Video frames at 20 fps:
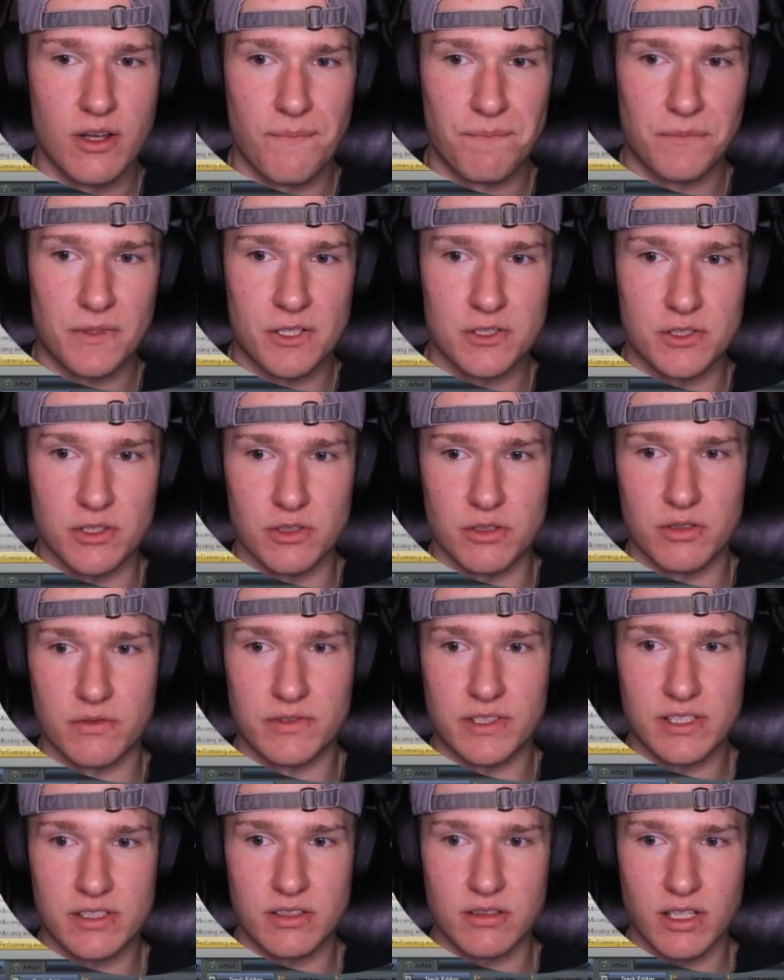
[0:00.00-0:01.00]
So if
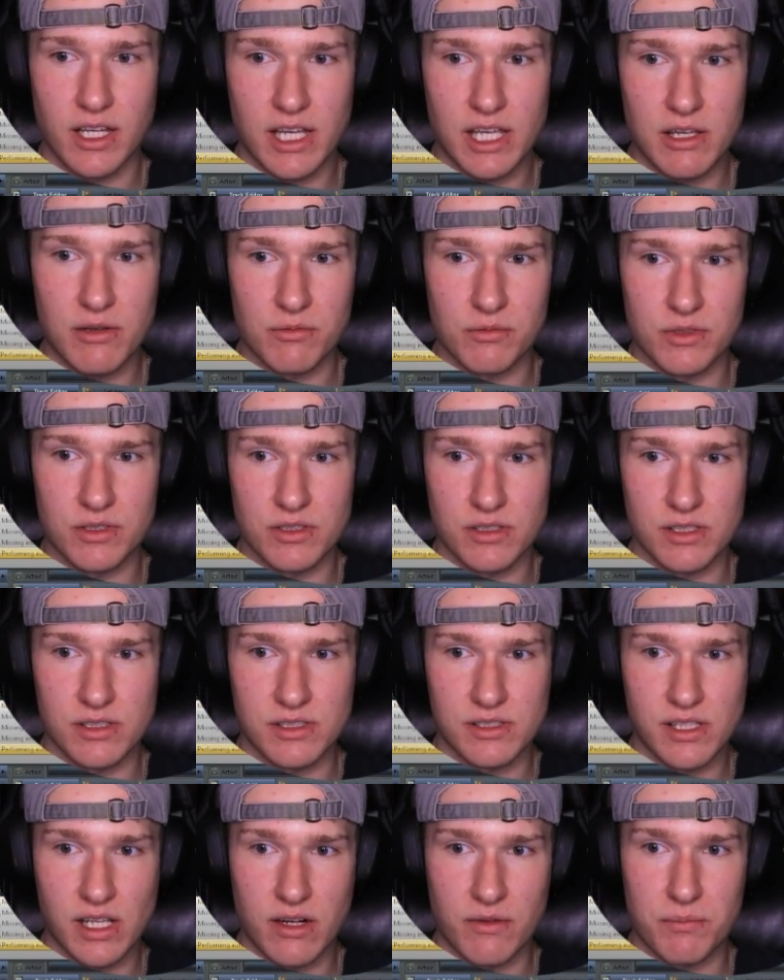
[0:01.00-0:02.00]
this light was,
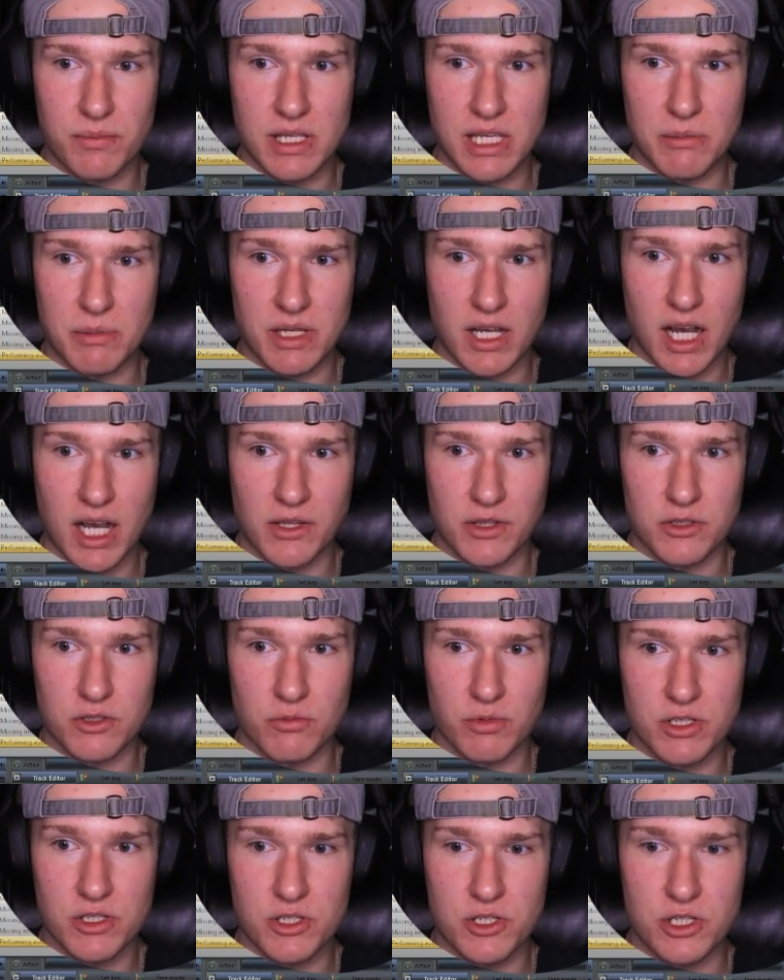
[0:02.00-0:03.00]
instead of being behind this
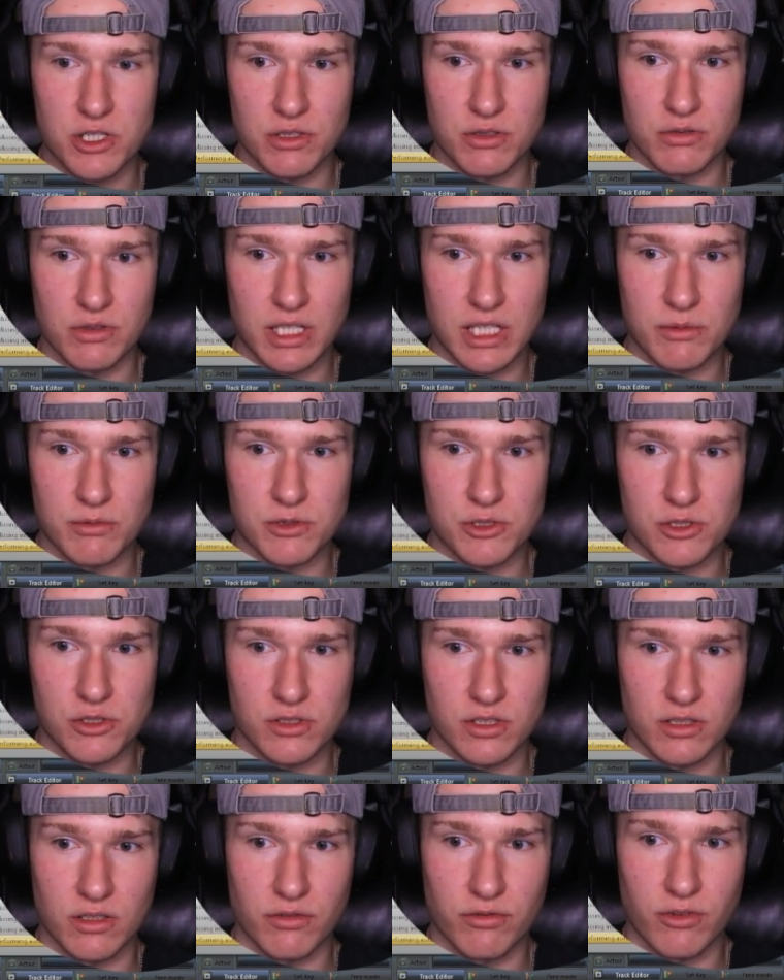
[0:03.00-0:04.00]
windshield, it was just
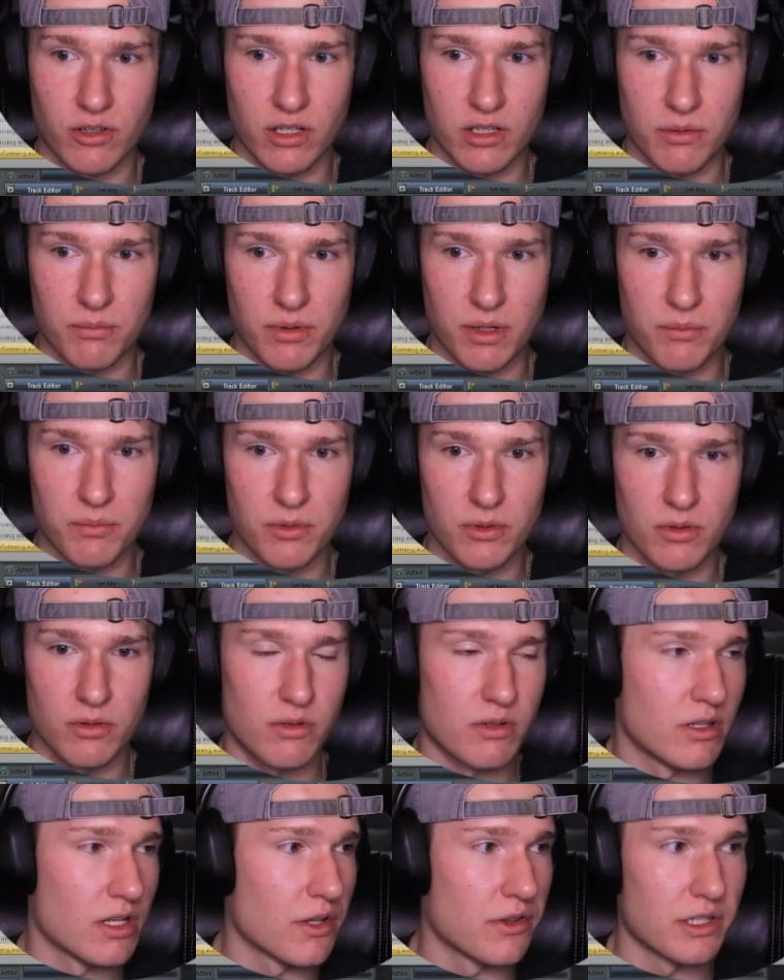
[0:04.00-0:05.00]
on the front of the bumper,
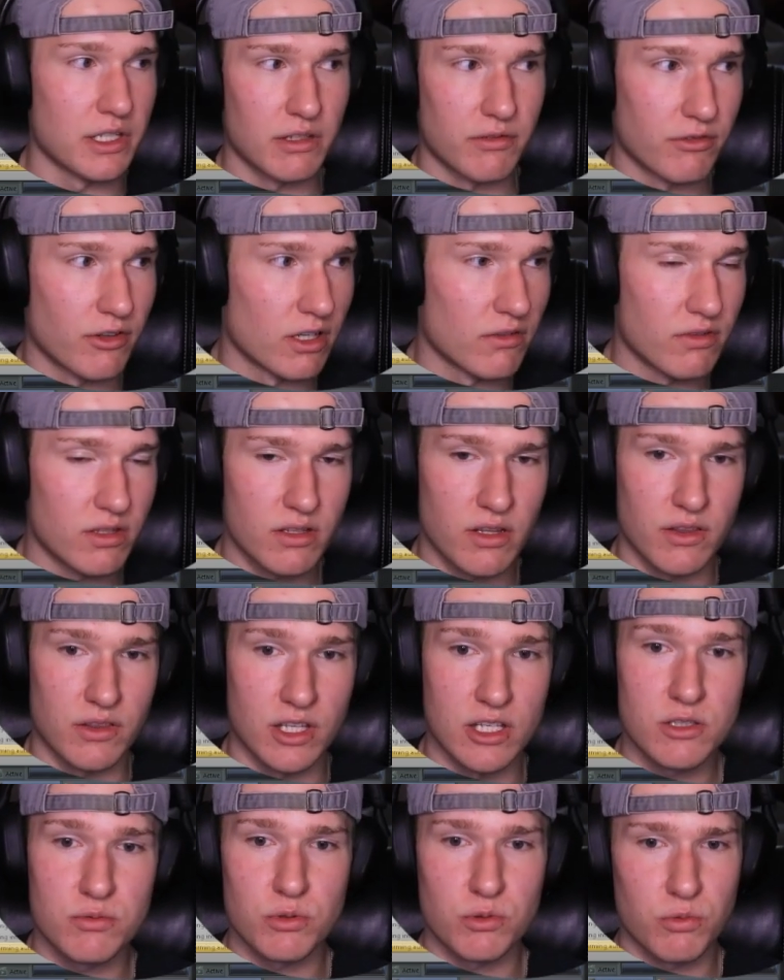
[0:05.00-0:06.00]
nothing in front of it,
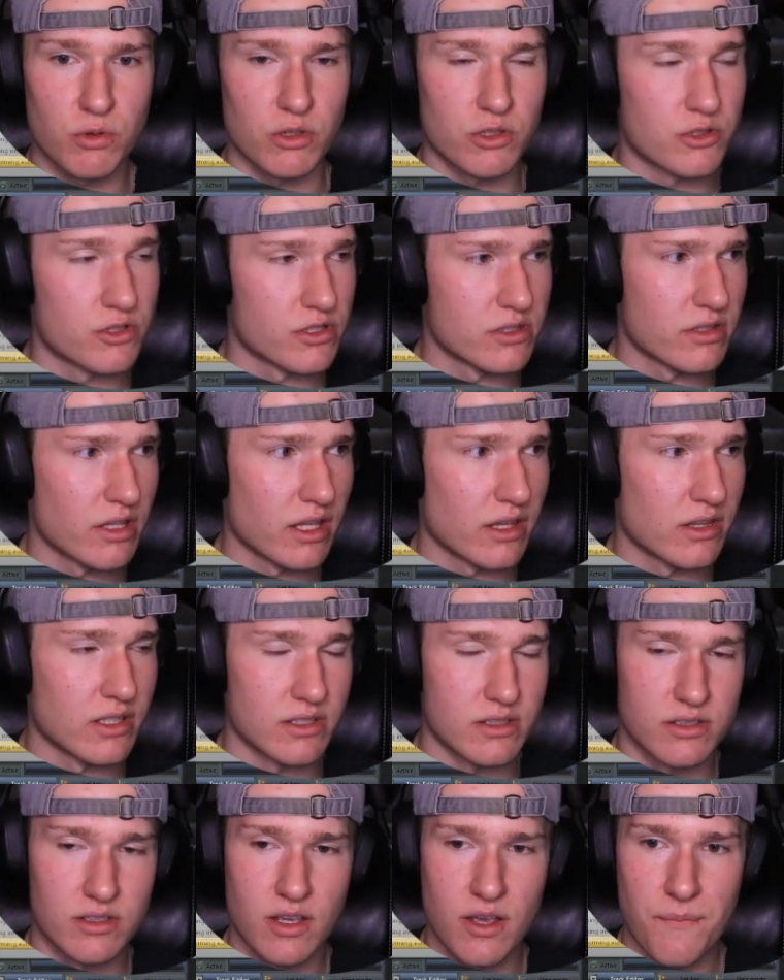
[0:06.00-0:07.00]
this would work just like
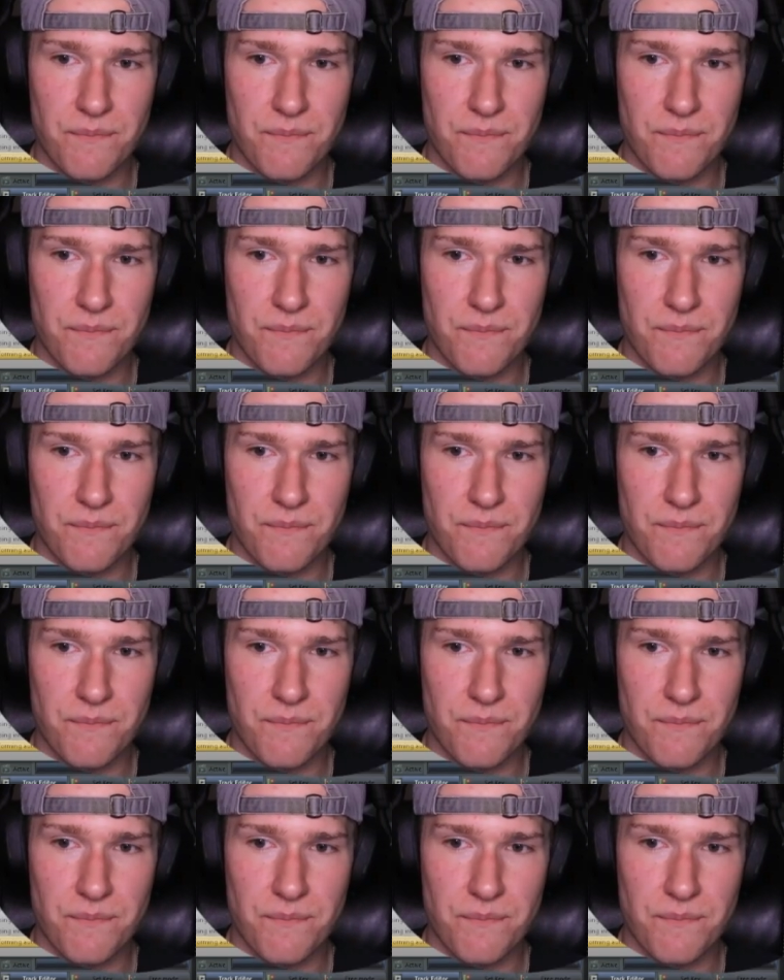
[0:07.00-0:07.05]
this.